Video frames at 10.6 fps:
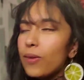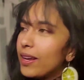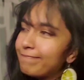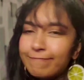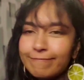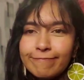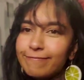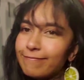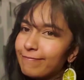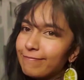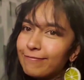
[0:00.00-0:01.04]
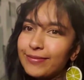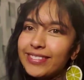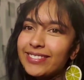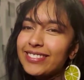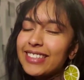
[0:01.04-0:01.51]

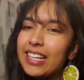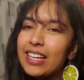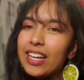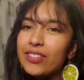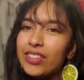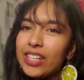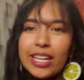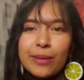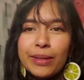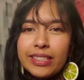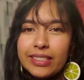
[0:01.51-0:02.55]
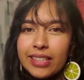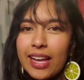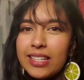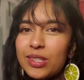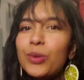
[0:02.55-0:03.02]
I feel like I'm in
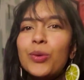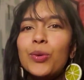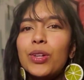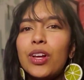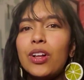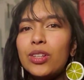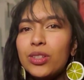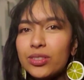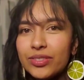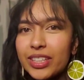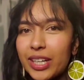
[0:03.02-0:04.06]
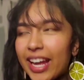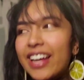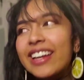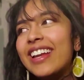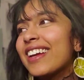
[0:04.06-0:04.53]
design school all over
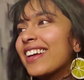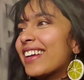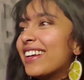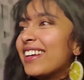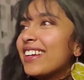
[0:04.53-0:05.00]
again.